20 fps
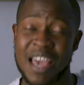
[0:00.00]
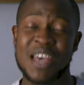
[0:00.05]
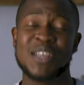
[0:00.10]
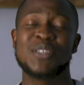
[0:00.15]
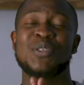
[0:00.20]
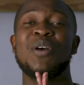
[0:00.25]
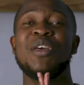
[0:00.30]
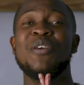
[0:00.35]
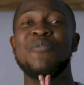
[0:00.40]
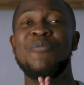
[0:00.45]

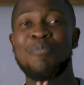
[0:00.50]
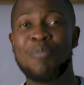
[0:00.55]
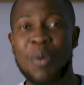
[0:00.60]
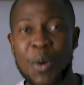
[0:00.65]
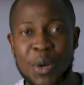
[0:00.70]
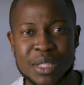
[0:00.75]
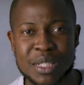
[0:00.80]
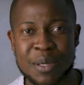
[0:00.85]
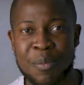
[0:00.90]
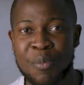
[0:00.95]
So if
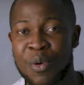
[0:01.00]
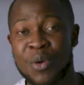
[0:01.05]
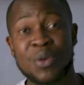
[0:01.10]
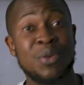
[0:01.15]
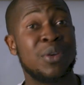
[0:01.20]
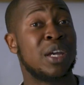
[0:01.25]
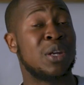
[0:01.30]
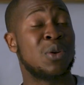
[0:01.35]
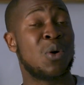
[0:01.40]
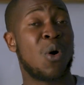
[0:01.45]
possible, you
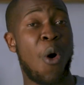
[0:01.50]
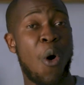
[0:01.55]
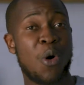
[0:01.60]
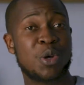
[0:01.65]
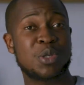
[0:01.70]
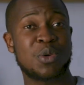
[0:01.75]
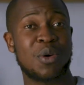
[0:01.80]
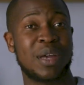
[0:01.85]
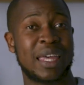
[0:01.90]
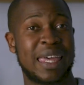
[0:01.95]
can
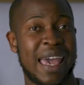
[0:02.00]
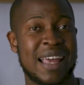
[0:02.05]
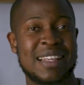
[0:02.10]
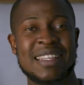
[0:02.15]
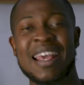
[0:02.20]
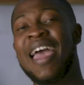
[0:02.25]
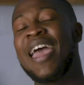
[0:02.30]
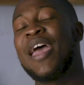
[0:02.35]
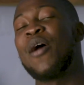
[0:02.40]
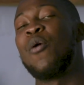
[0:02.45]
also get
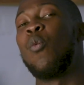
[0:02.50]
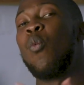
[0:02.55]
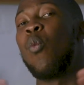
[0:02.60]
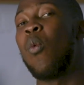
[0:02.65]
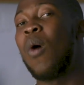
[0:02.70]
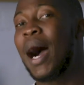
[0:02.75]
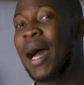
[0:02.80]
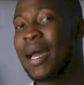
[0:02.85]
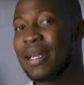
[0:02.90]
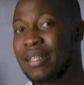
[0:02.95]
a
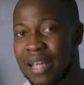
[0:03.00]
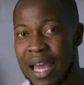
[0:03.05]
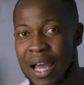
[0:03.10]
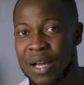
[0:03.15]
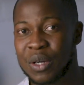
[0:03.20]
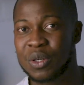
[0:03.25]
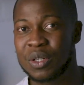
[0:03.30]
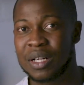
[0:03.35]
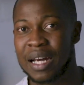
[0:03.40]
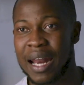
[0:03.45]
wide
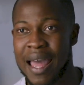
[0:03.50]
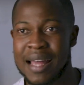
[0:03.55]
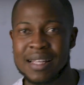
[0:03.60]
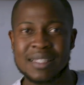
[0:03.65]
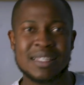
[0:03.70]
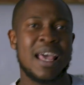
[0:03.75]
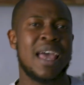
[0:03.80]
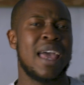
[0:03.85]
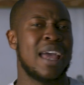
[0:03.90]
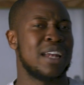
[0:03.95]
angle lens,
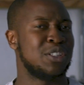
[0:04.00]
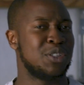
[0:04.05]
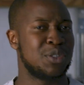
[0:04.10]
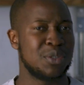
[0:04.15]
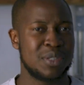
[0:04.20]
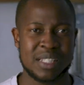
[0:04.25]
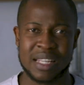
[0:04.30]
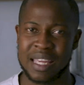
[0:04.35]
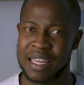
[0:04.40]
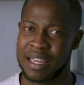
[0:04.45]
and
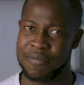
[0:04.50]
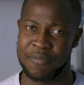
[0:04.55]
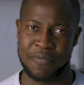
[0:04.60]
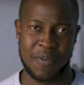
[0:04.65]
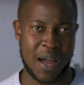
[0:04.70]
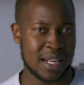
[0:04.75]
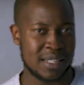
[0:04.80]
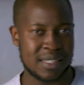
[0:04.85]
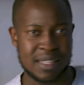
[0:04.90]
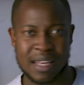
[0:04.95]
shooting it
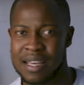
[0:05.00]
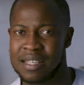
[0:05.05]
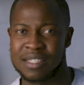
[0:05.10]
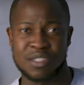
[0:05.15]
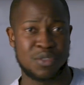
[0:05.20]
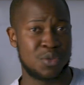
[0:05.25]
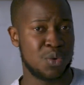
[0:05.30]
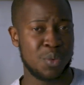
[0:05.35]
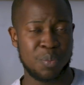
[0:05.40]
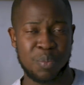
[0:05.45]
fast as
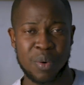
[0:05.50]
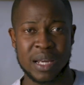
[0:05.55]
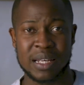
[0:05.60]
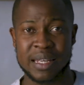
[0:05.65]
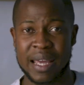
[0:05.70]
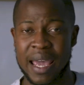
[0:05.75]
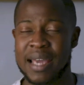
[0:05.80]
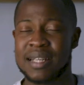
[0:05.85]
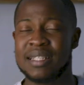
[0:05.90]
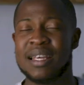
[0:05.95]

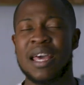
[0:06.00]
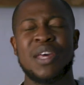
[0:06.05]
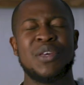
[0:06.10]
2.8,